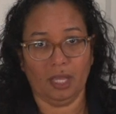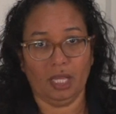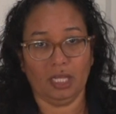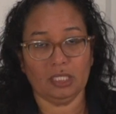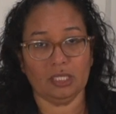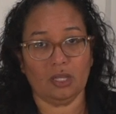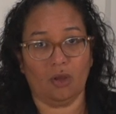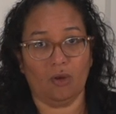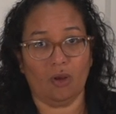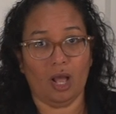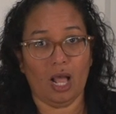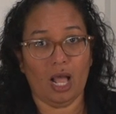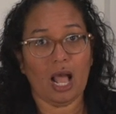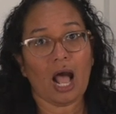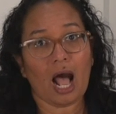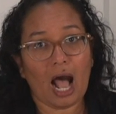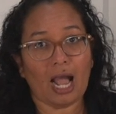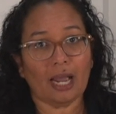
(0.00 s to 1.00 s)
So
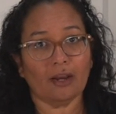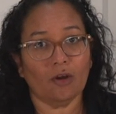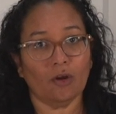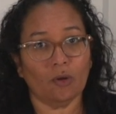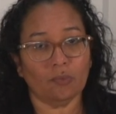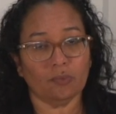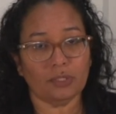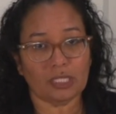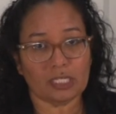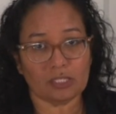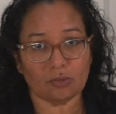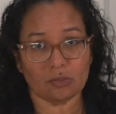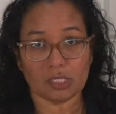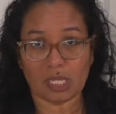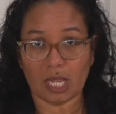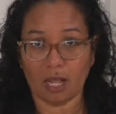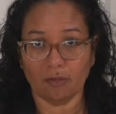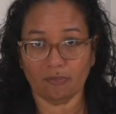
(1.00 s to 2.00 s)
I hope this was
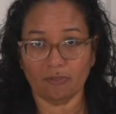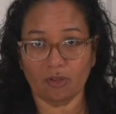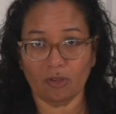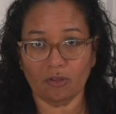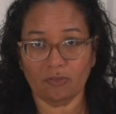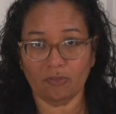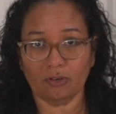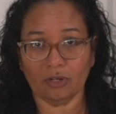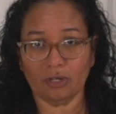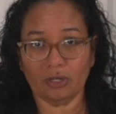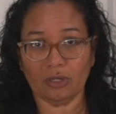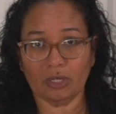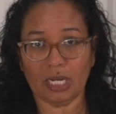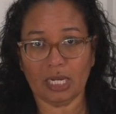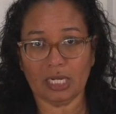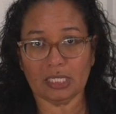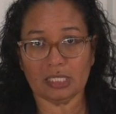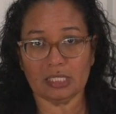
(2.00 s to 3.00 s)
helpful for you
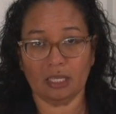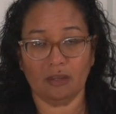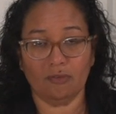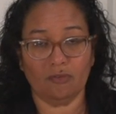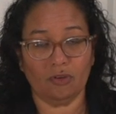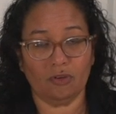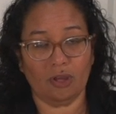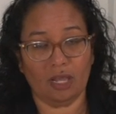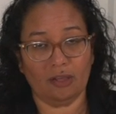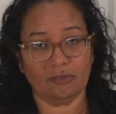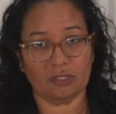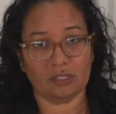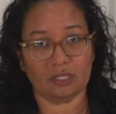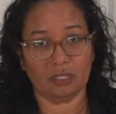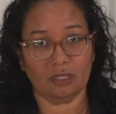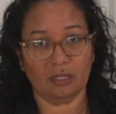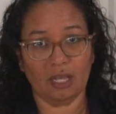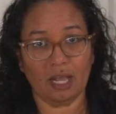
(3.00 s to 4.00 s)
guys. If you
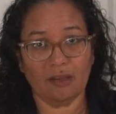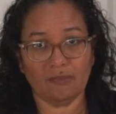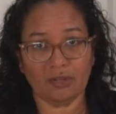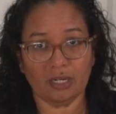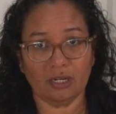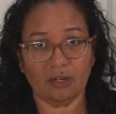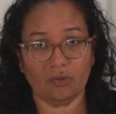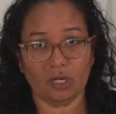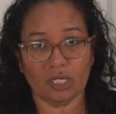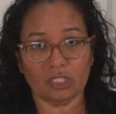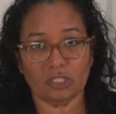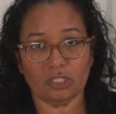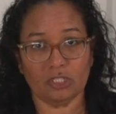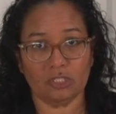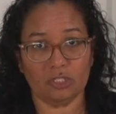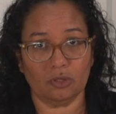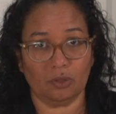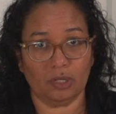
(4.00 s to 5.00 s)
still have any
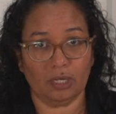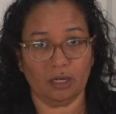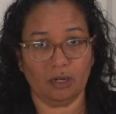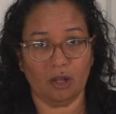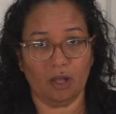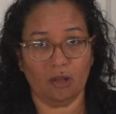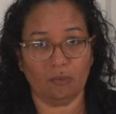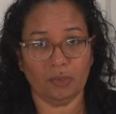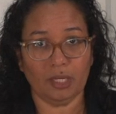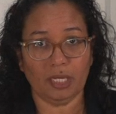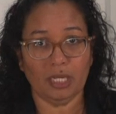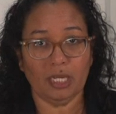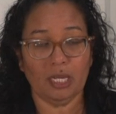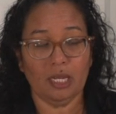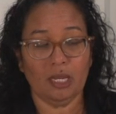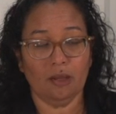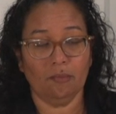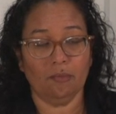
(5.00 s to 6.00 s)
questions, you can call me,
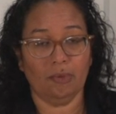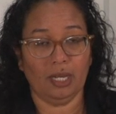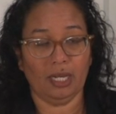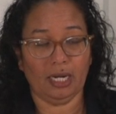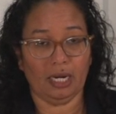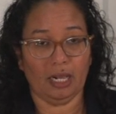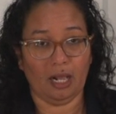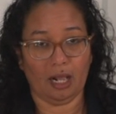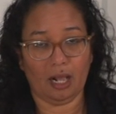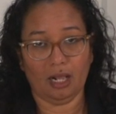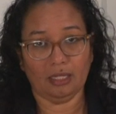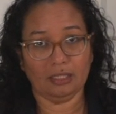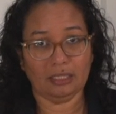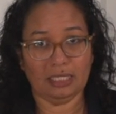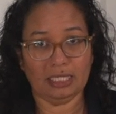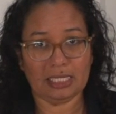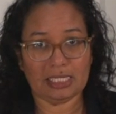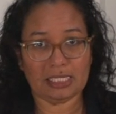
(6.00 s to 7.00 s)
but
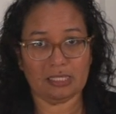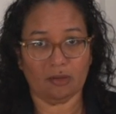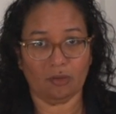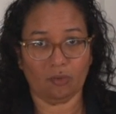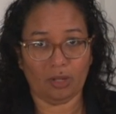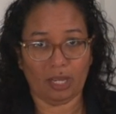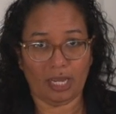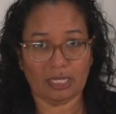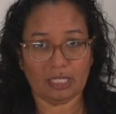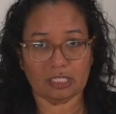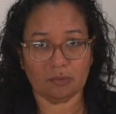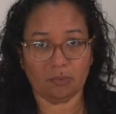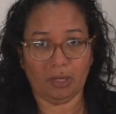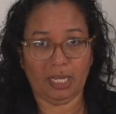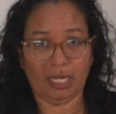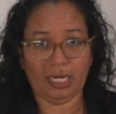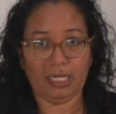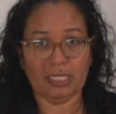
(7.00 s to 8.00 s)
this
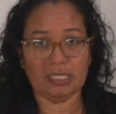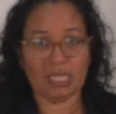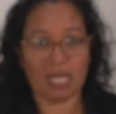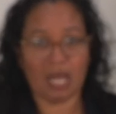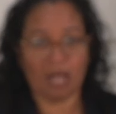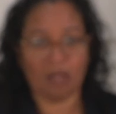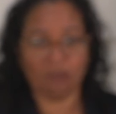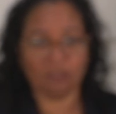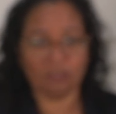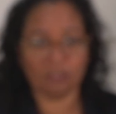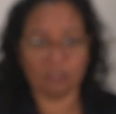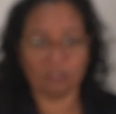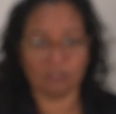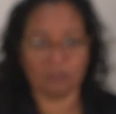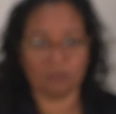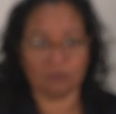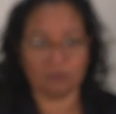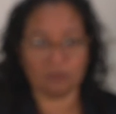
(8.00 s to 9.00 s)
explains how to
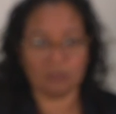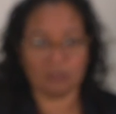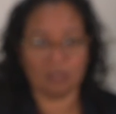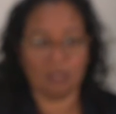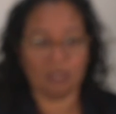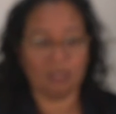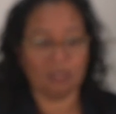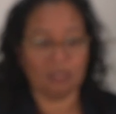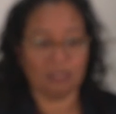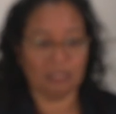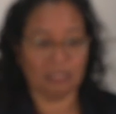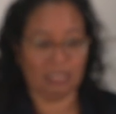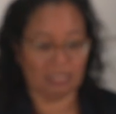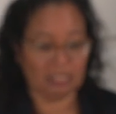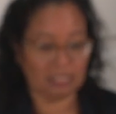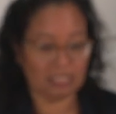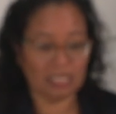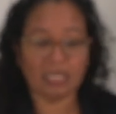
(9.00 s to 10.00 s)
use the
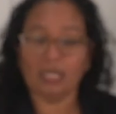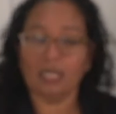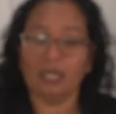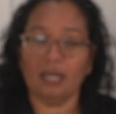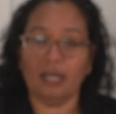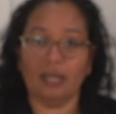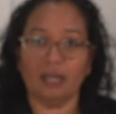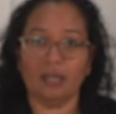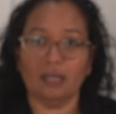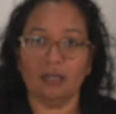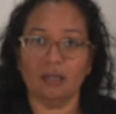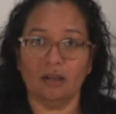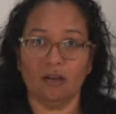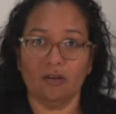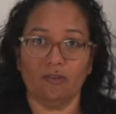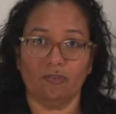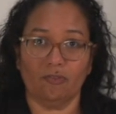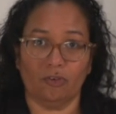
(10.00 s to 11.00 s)
CDA
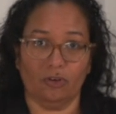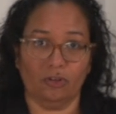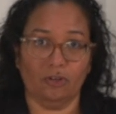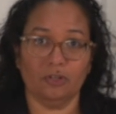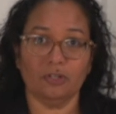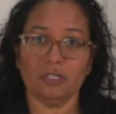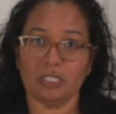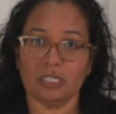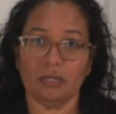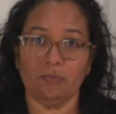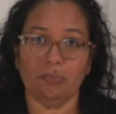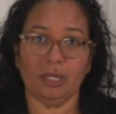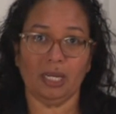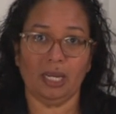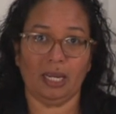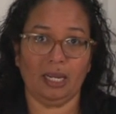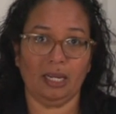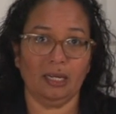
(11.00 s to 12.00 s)
for your
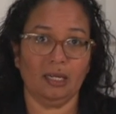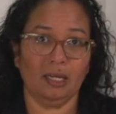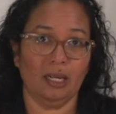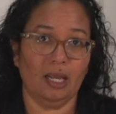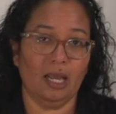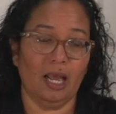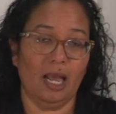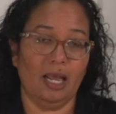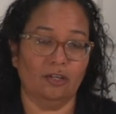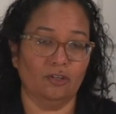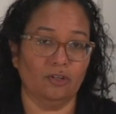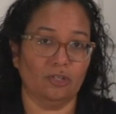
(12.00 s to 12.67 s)
CPA and your